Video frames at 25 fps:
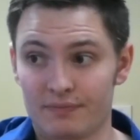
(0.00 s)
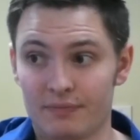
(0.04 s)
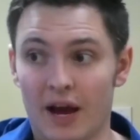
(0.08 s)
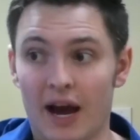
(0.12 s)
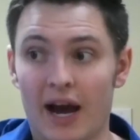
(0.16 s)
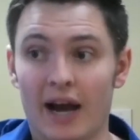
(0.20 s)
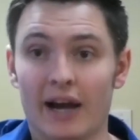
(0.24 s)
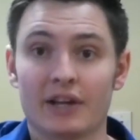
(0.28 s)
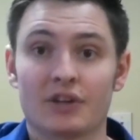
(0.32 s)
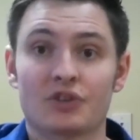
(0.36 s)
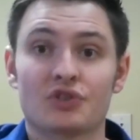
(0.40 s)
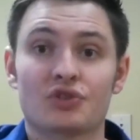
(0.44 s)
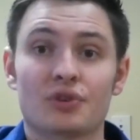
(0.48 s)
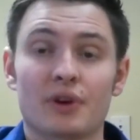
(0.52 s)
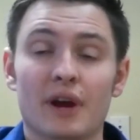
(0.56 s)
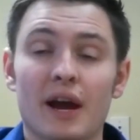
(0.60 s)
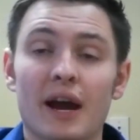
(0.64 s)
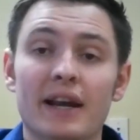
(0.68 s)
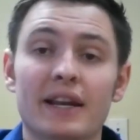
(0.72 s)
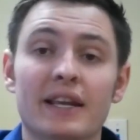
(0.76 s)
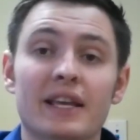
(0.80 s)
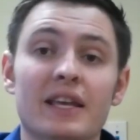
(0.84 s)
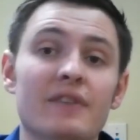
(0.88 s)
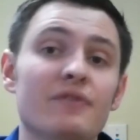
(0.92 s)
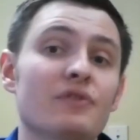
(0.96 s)
I
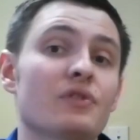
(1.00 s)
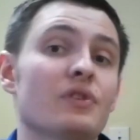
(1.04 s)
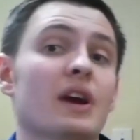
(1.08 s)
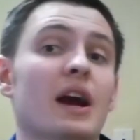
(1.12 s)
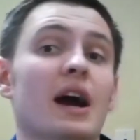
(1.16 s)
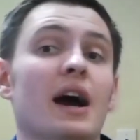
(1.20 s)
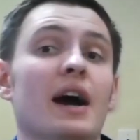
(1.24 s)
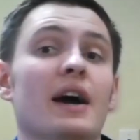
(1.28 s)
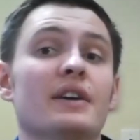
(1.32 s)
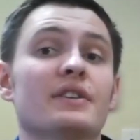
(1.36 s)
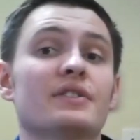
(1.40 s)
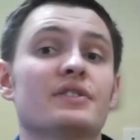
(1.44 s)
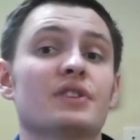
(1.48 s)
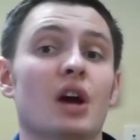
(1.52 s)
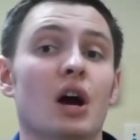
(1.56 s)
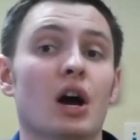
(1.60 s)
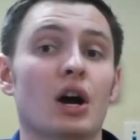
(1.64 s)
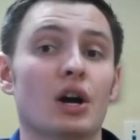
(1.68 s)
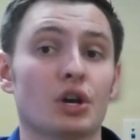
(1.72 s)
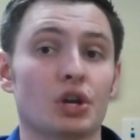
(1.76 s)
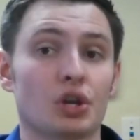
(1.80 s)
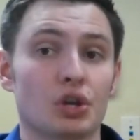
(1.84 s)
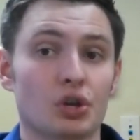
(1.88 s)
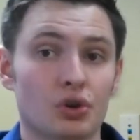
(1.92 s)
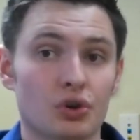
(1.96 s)
try to give you guys
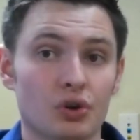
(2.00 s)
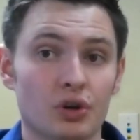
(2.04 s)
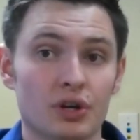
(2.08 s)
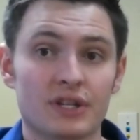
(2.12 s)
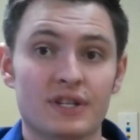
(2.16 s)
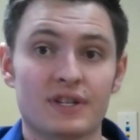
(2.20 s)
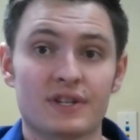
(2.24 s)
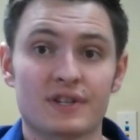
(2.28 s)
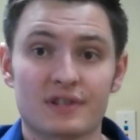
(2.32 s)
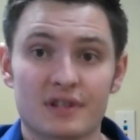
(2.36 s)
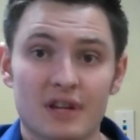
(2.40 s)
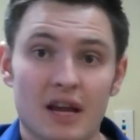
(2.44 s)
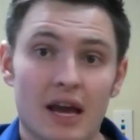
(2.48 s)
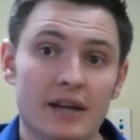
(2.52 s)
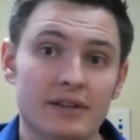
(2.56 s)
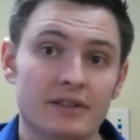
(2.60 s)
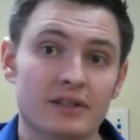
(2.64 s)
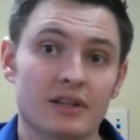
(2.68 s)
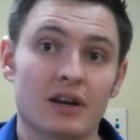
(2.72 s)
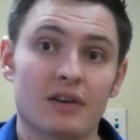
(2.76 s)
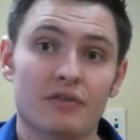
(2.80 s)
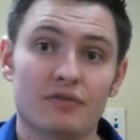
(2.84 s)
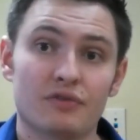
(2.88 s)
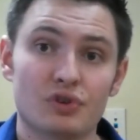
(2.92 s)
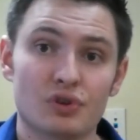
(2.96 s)
a good set
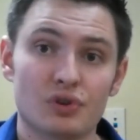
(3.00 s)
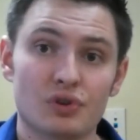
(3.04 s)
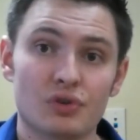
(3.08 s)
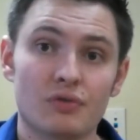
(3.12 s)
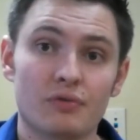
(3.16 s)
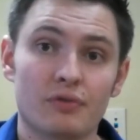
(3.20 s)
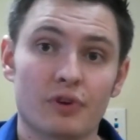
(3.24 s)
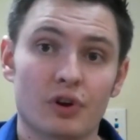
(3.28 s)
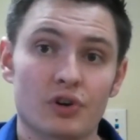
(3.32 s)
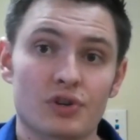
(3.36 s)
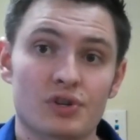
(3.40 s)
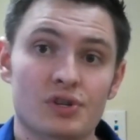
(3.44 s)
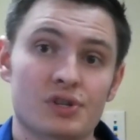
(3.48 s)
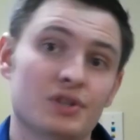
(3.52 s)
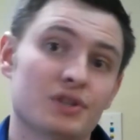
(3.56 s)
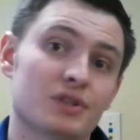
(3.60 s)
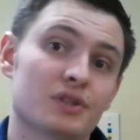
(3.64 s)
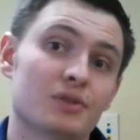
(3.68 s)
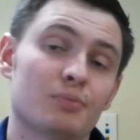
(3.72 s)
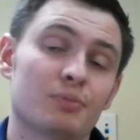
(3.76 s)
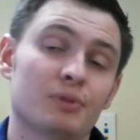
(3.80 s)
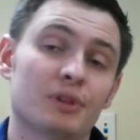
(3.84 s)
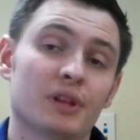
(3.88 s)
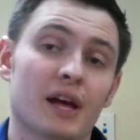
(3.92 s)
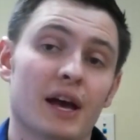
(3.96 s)
of new versions
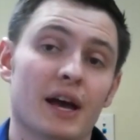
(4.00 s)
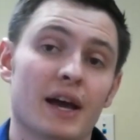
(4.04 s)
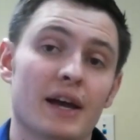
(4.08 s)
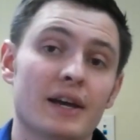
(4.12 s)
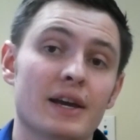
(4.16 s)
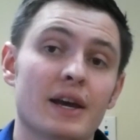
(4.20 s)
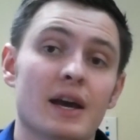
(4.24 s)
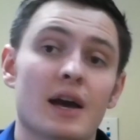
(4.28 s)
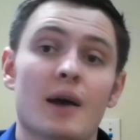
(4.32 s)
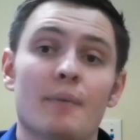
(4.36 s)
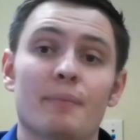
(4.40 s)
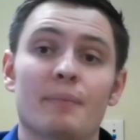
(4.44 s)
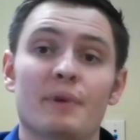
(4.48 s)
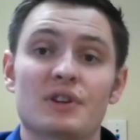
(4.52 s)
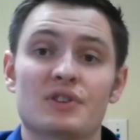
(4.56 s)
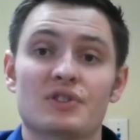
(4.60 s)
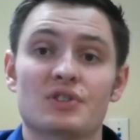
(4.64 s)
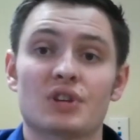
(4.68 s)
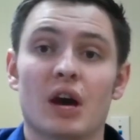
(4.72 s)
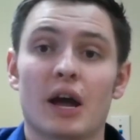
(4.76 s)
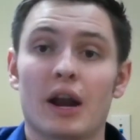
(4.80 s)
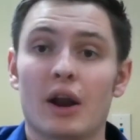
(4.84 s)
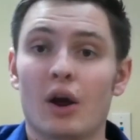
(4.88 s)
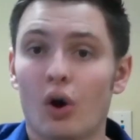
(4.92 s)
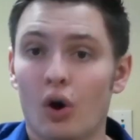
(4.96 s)
to play, but it's
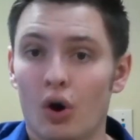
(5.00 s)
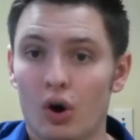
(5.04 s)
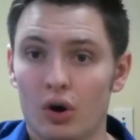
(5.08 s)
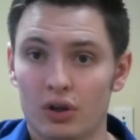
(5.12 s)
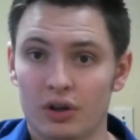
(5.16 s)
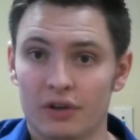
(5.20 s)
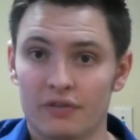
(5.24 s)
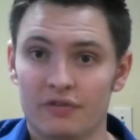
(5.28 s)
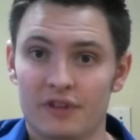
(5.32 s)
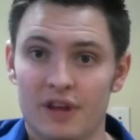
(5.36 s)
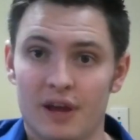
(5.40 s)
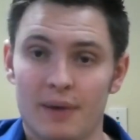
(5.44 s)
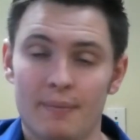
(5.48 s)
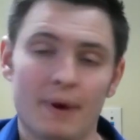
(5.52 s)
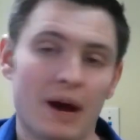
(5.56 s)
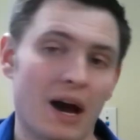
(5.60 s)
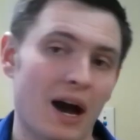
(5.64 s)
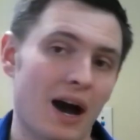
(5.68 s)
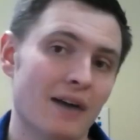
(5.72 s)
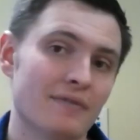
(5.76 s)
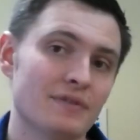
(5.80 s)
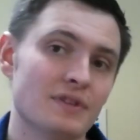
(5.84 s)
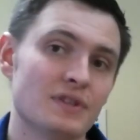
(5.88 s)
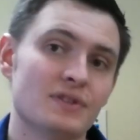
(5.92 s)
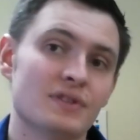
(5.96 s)
not all of them.
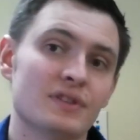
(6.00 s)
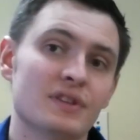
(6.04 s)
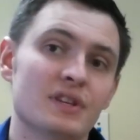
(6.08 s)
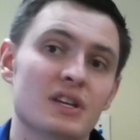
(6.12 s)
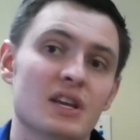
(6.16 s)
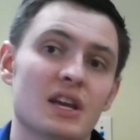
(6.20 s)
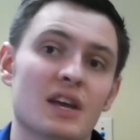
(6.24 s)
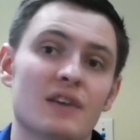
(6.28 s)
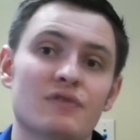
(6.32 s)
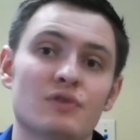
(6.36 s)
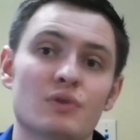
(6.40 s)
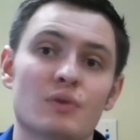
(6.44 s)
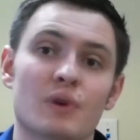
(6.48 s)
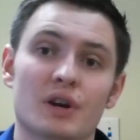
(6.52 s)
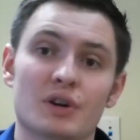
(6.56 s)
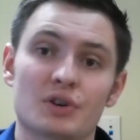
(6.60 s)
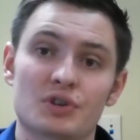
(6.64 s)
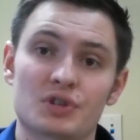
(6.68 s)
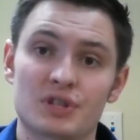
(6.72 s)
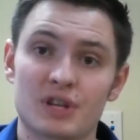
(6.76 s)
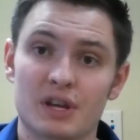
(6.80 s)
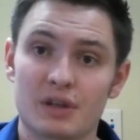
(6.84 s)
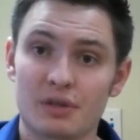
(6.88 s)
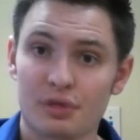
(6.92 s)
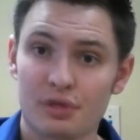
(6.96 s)
Obviously, if you
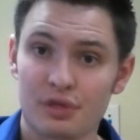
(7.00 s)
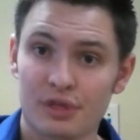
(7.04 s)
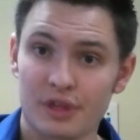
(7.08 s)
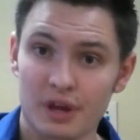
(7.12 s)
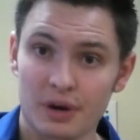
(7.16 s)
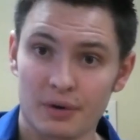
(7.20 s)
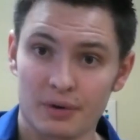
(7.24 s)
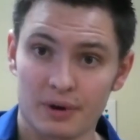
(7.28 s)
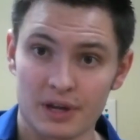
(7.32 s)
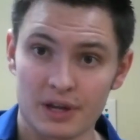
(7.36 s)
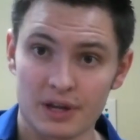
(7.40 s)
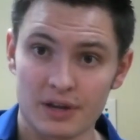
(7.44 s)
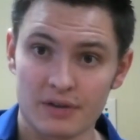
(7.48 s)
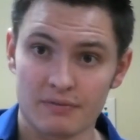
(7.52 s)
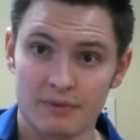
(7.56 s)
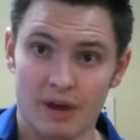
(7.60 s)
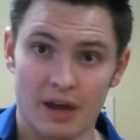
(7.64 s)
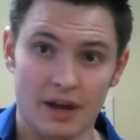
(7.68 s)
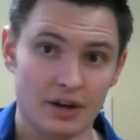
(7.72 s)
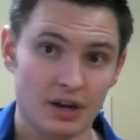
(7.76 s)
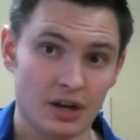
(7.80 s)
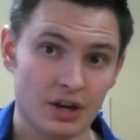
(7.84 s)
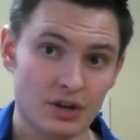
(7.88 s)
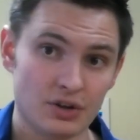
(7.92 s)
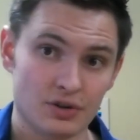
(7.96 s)
understand theory
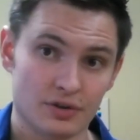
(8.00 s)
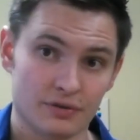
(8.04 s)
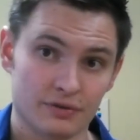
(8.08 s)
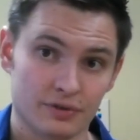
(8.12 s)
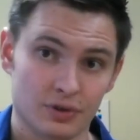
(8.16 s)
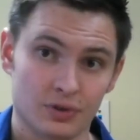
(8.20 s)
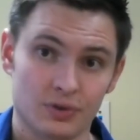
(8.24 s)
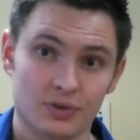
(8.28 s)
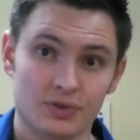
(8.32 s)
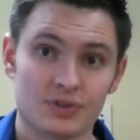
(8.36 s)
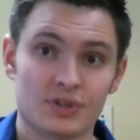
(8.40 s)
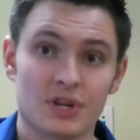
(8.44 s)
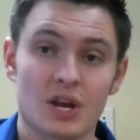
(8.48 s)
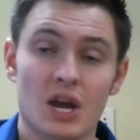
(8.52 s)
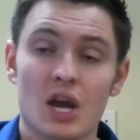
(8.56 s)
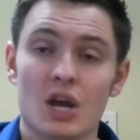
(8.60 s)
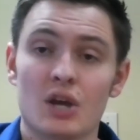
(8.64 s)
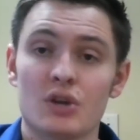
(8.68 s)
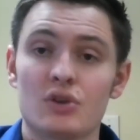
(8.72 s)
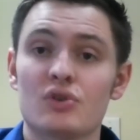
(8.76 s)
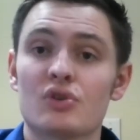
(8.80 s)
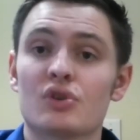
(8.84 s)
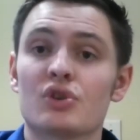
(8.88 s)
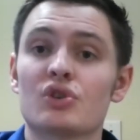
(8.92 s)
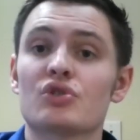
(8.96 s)
and intervals,
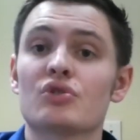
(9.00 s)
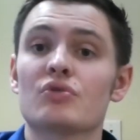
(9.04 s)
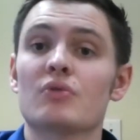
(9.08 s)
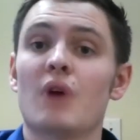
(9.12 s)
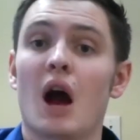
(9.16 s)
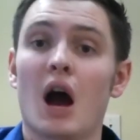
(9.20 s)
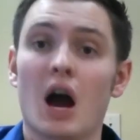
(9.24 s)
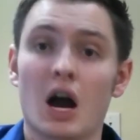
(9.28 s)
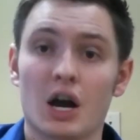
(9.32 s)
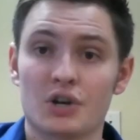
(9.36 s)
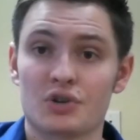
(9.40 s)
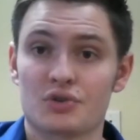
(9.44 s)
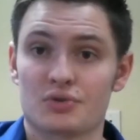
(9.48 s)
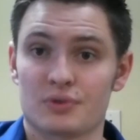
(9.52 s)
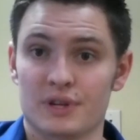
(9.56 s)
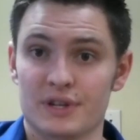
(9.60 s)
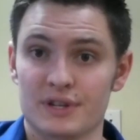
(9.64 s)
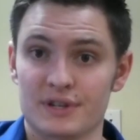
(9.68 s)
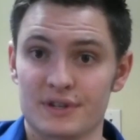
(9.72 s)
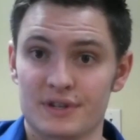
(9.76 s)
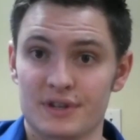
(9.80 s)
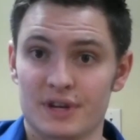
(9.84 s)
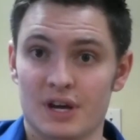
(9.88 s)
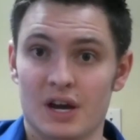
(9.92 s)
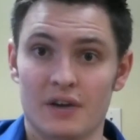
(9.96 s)
you can do
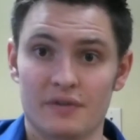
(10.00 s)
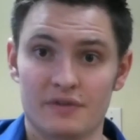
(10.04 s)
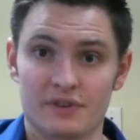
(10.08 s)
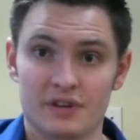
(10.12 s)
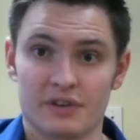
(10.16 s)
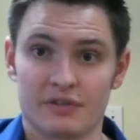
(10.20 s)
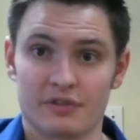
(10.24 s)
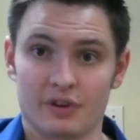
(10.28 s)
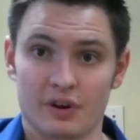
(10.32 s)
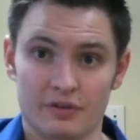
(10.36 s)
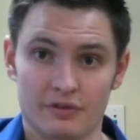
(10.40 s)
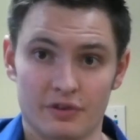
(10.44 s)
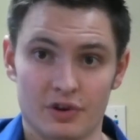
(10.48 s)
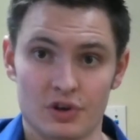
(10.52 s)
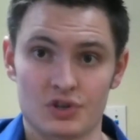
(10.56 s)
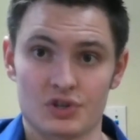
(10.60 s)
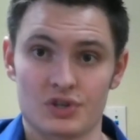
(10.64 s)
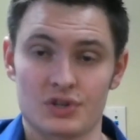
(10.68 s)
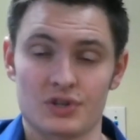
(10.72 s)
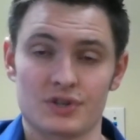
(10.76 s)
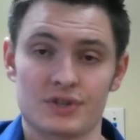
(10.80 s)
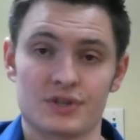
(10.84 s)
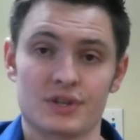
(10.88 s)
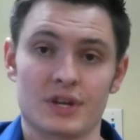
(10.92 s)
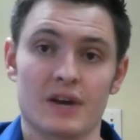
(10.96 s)
hundreds of different
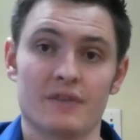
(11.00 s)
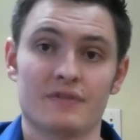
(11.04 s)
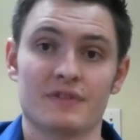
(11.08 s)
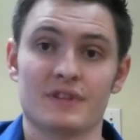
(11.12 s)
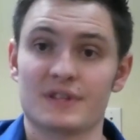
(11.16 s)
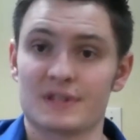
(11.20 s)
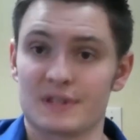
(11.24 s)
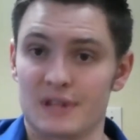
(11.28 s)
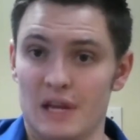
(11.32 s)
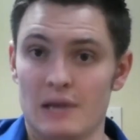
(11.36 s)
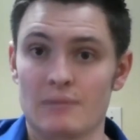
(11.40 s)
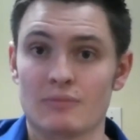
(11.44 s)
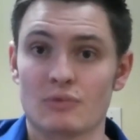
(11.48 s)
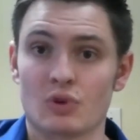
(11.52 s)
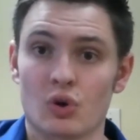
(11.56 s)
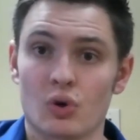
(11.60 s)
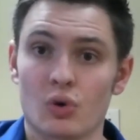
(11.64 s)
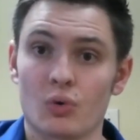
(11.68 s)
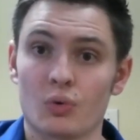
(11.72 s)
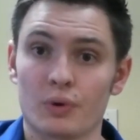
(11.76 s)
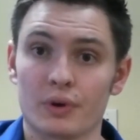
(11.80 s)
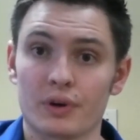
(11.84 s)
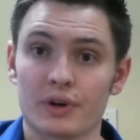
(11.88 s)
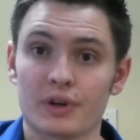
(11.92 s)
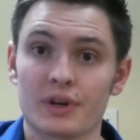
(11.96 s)
versions of the same
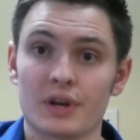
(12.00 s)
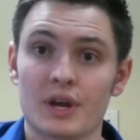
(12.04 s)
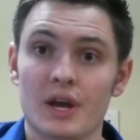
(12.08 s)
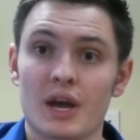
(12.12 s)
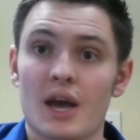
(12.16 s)
chord.